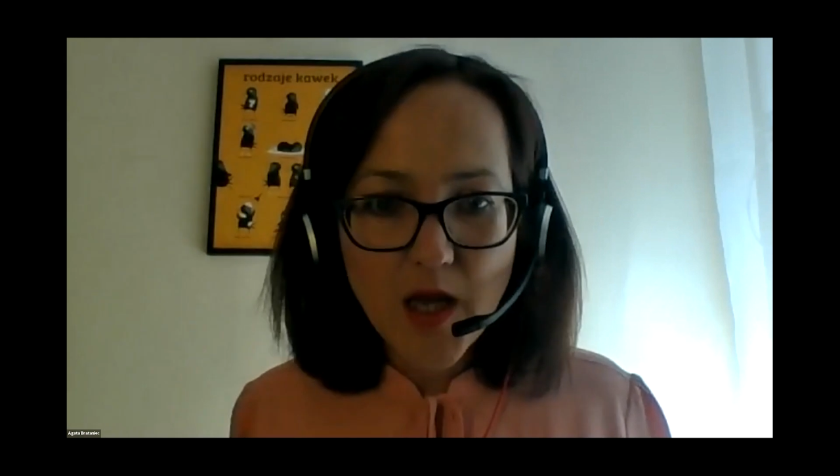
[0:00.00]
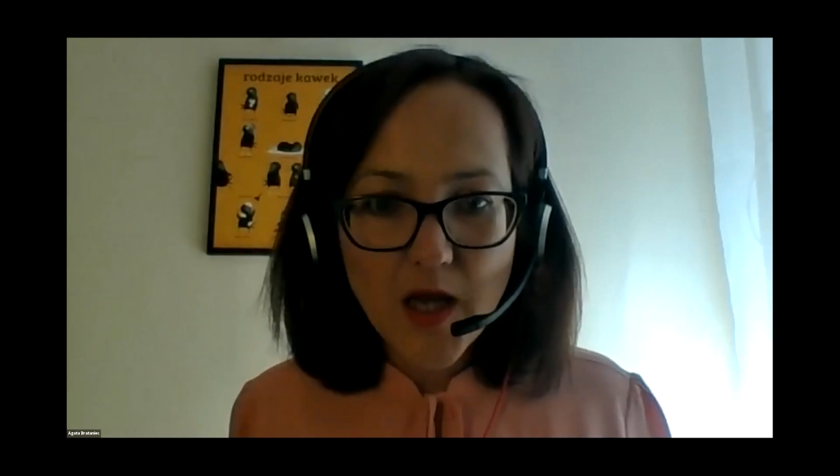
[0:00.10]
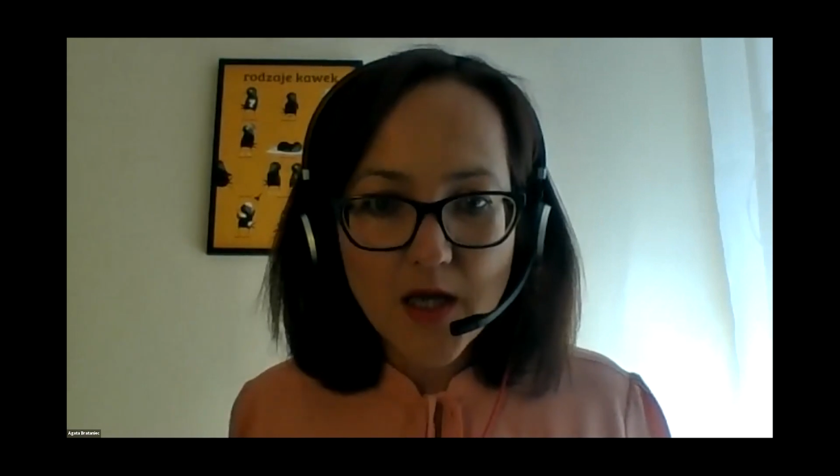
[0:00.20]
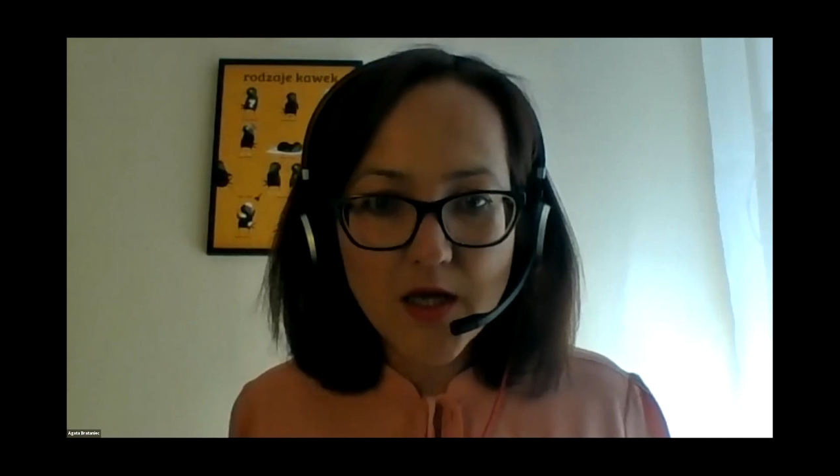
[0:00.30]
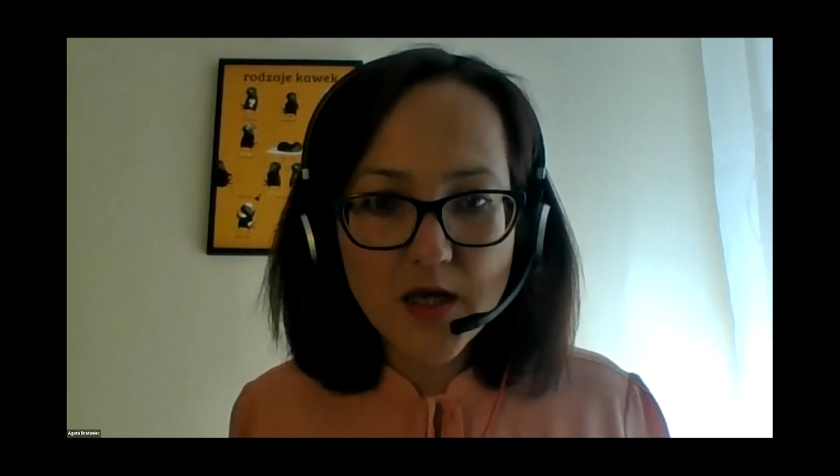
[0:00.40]

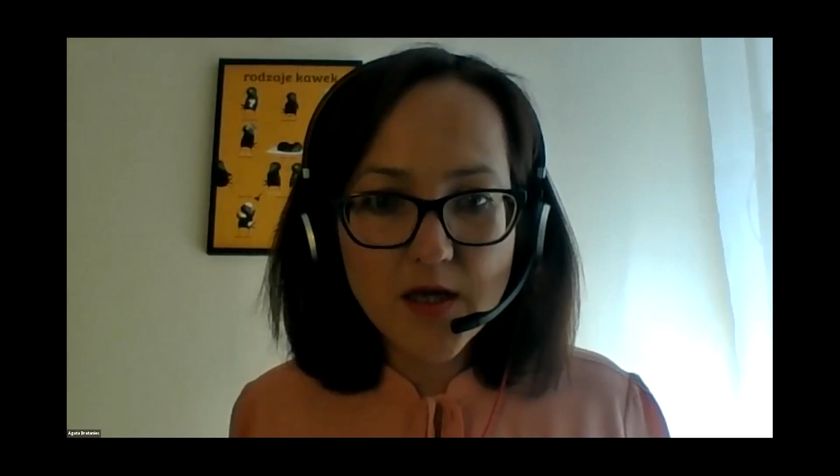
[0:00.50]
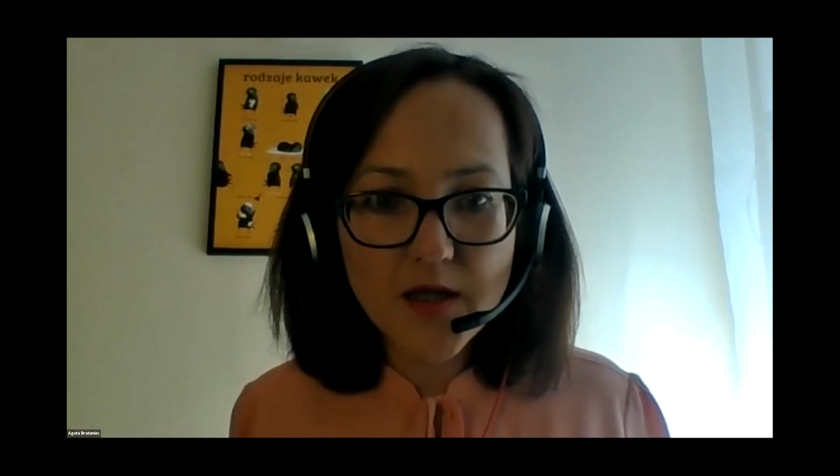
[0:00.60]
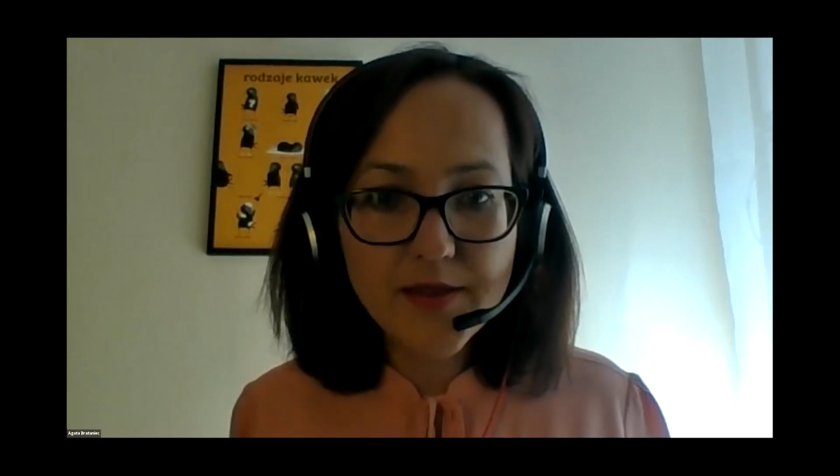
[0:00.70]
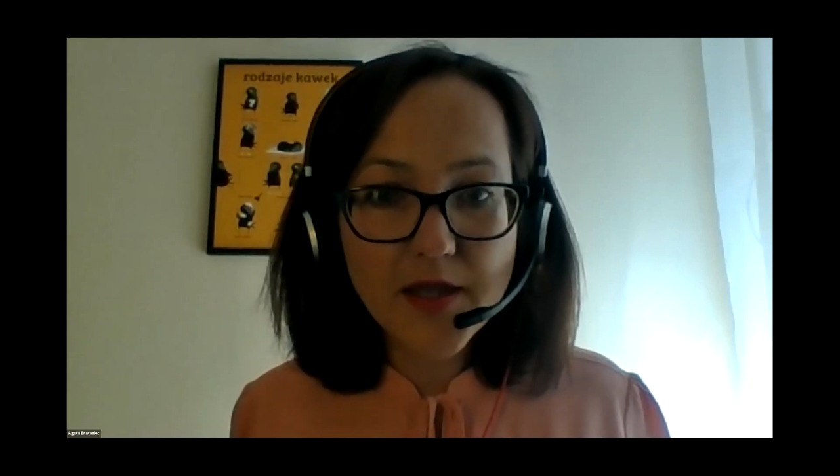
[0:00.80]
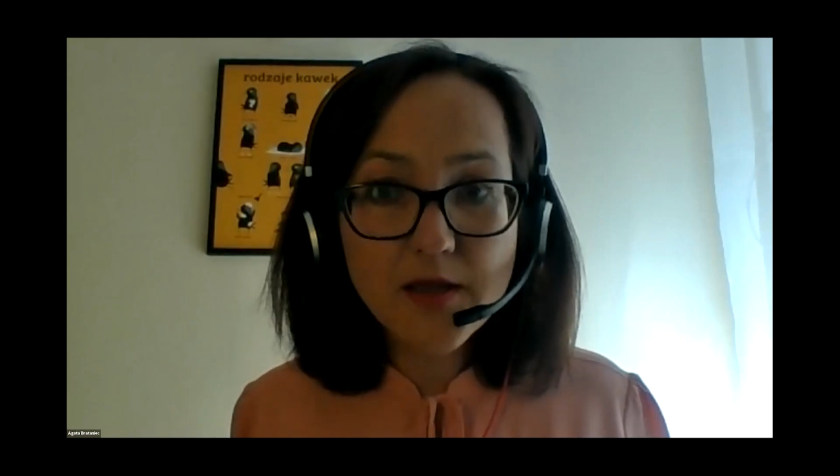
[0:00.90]

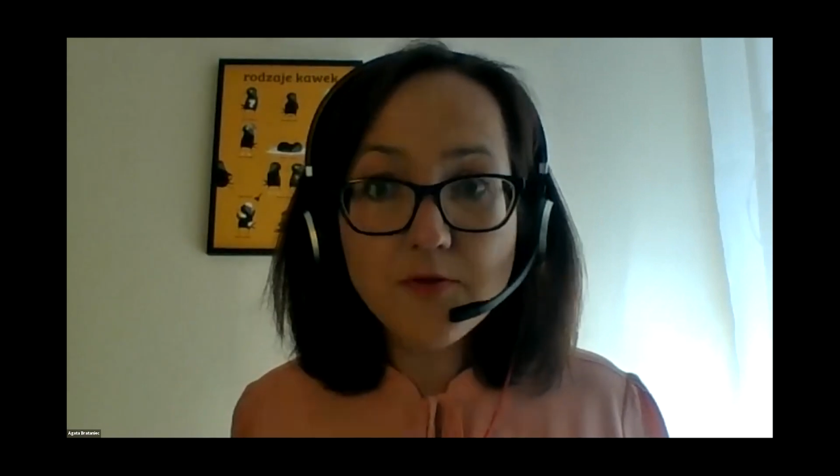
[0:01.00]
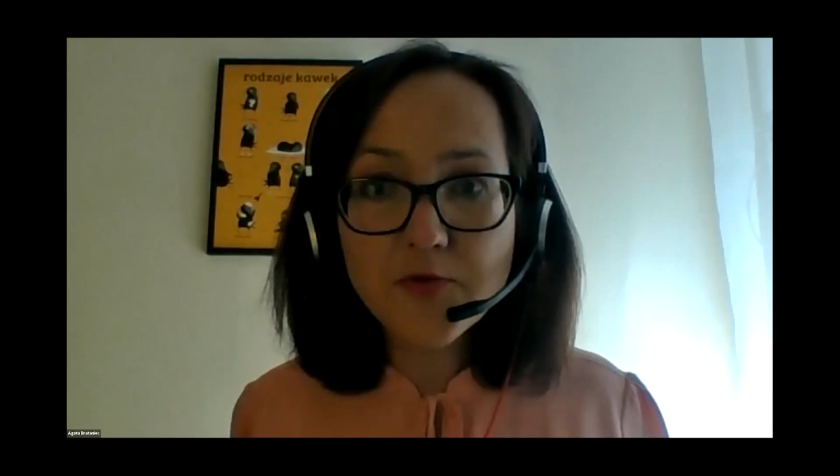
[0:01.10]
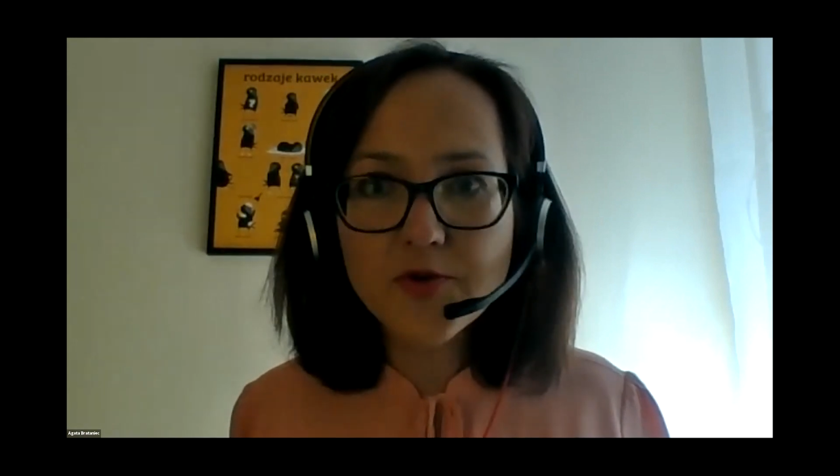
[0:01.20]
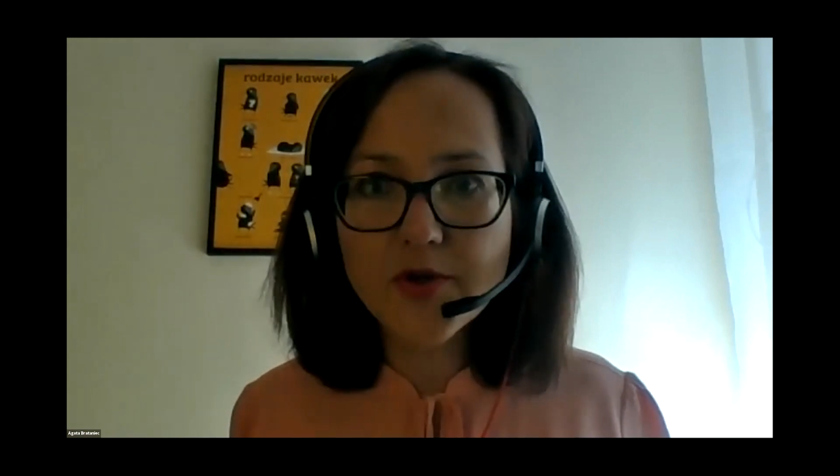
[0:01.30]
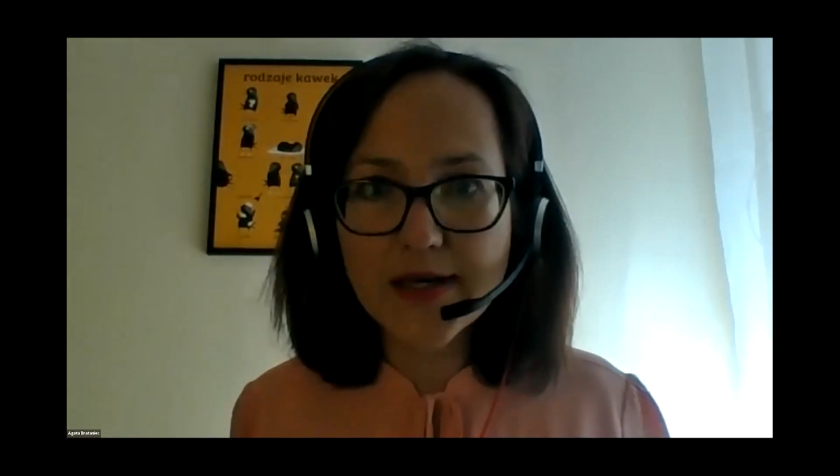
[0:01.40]
thank you for your